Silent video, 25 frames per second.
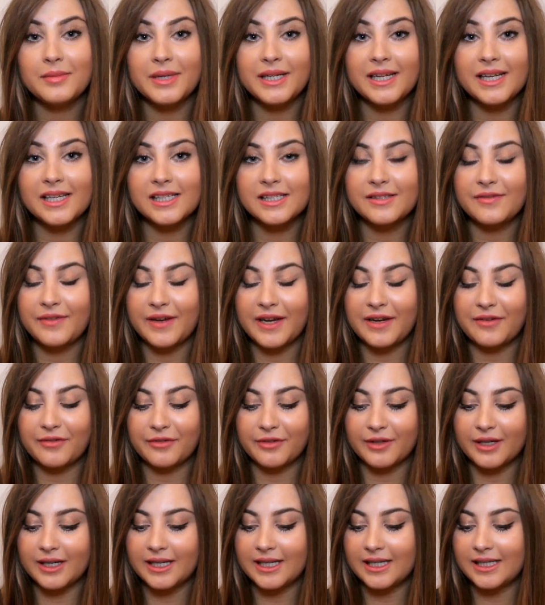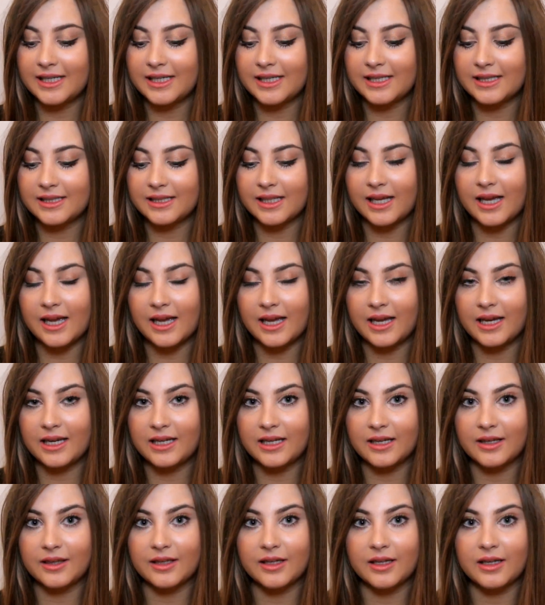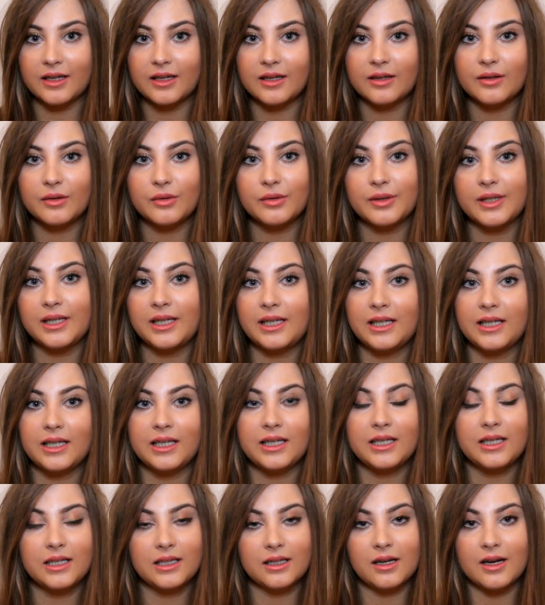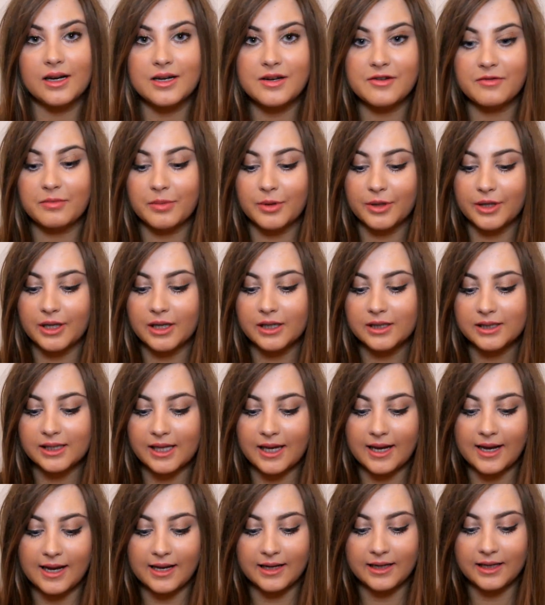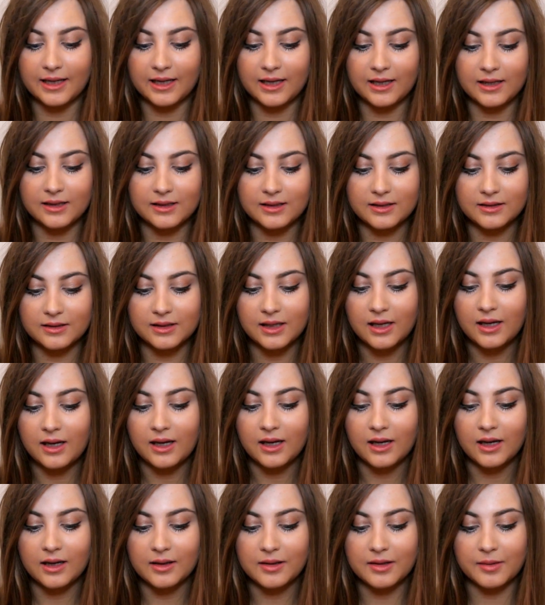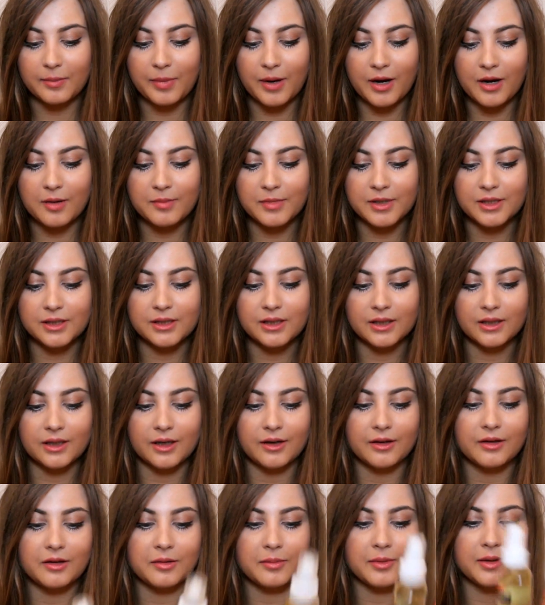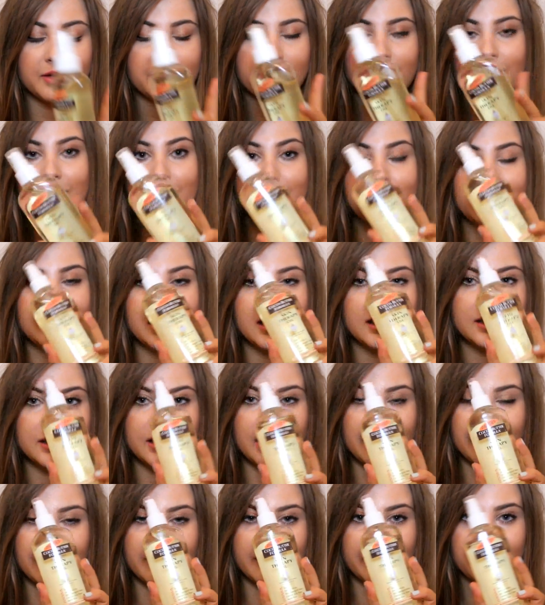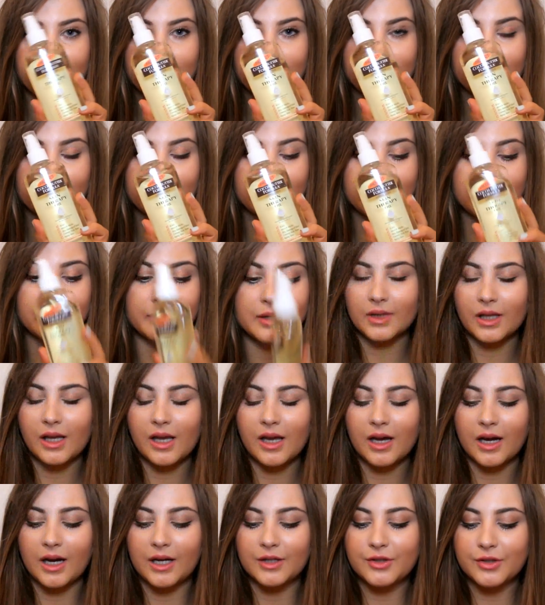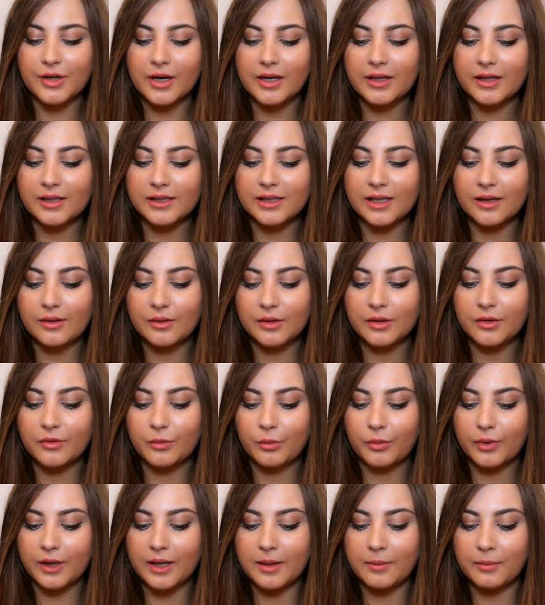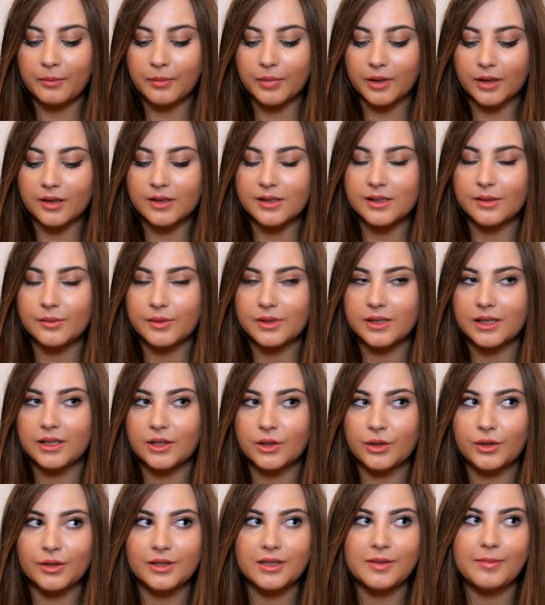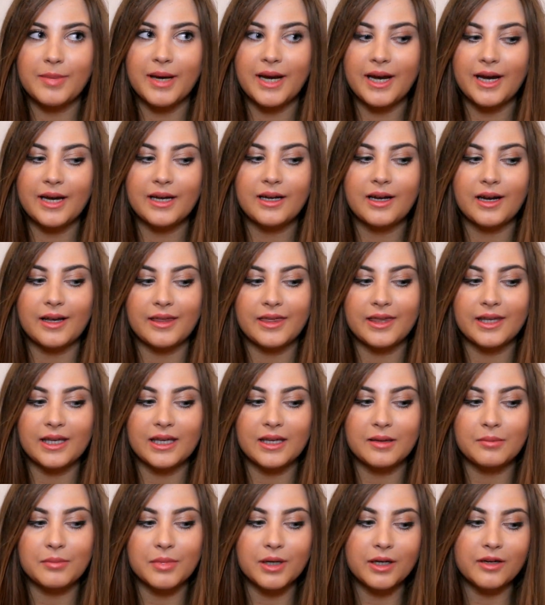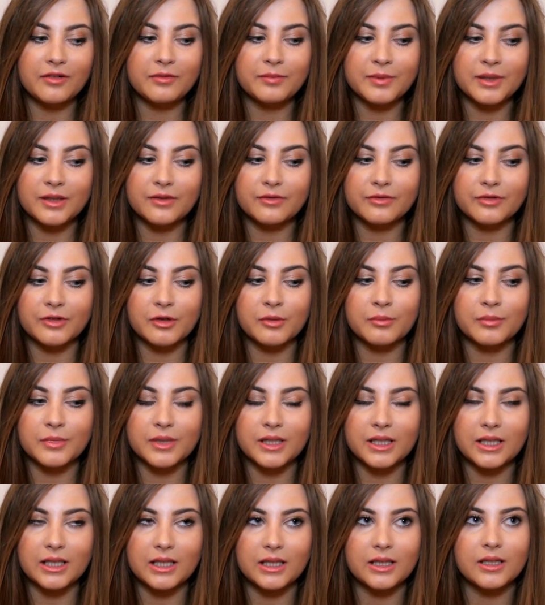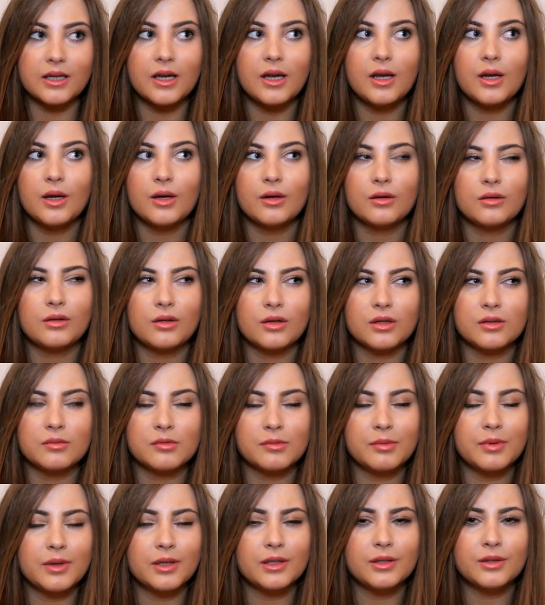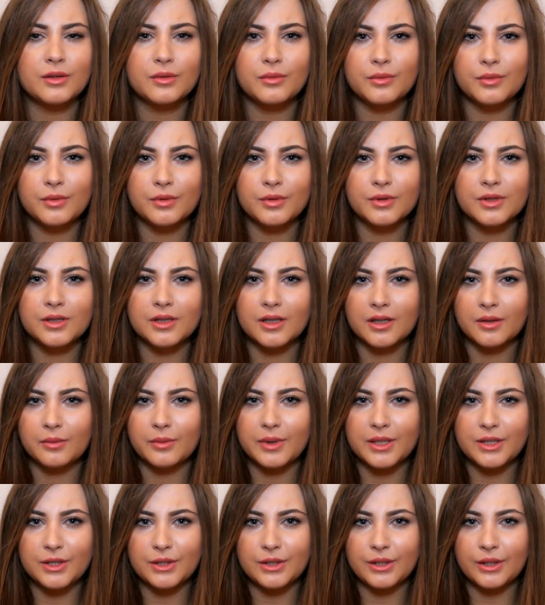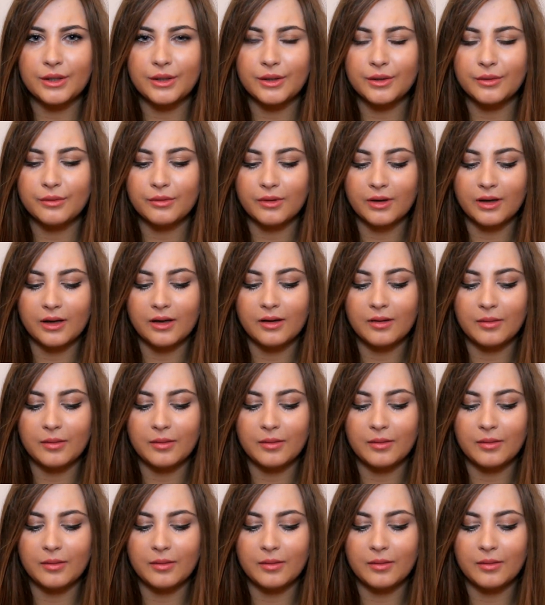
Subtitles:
My next favourite is another oily kind of product, and it's the Palmer's Cocoa Butter Formula Skin Therapy Oil. I tried this out on a whim because it was in a goodie bag. I think it might have been from the Cosmopolitan Awards that I went to.